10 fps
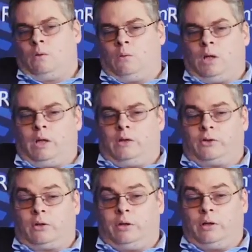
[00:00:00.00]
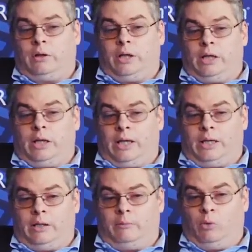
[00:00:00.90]
Well, that, there's a clearly
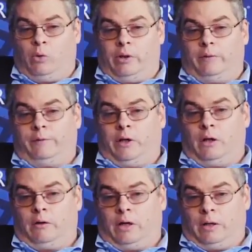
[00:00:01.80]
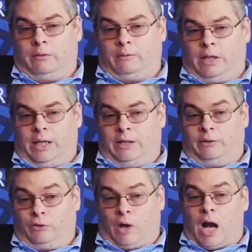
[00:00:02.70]
a more than a fear, a, a,
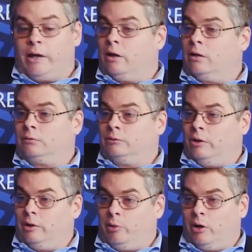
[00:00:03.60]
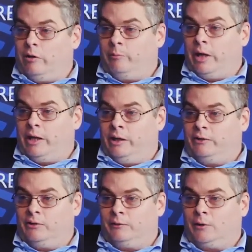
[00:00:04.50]
desire on the part of many
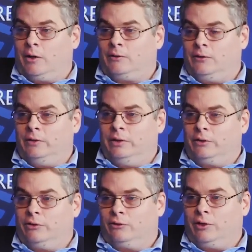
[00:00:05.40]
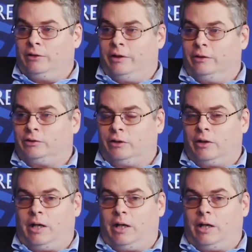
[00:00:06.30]
to default to the existing literature.